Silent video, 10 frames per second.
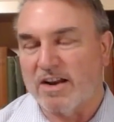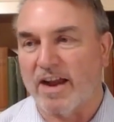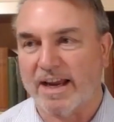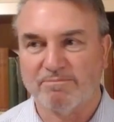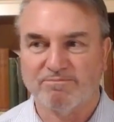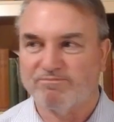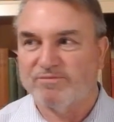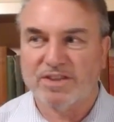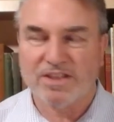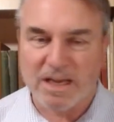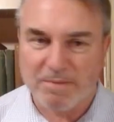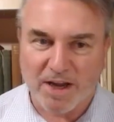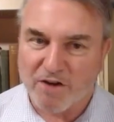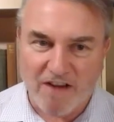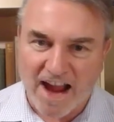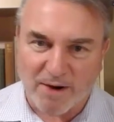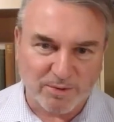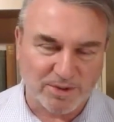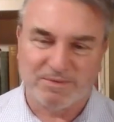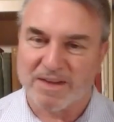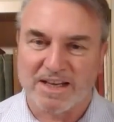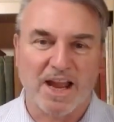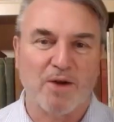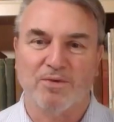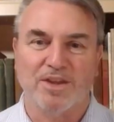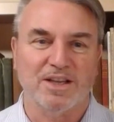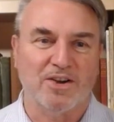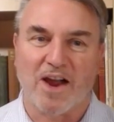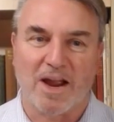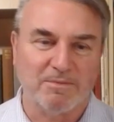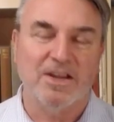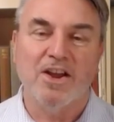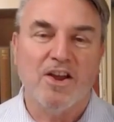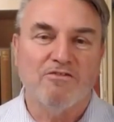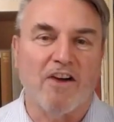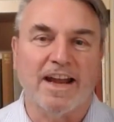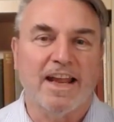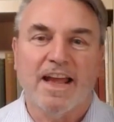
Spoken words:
Like sleeping around in healthier times, right?